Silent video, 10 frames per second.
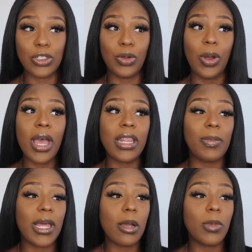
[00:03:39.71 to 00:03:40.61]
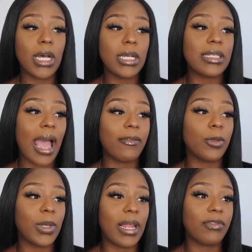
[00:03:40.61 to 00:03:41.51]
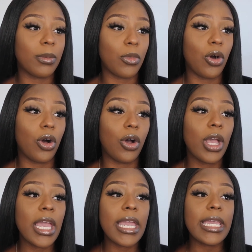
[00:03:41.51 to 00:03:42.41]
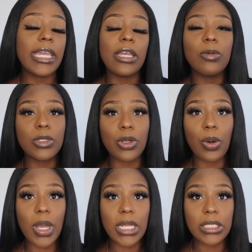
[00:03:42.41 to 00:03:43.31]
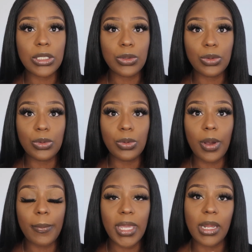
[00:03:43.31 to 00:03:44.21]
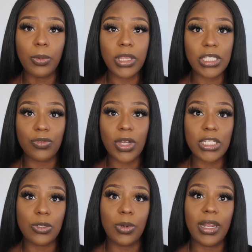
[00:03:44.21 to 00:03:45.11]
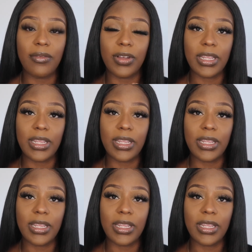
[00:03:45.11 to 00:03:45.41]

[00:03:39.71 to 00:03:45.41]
So the plan was after we left the mall, he was going to meet up with his friends or whatever.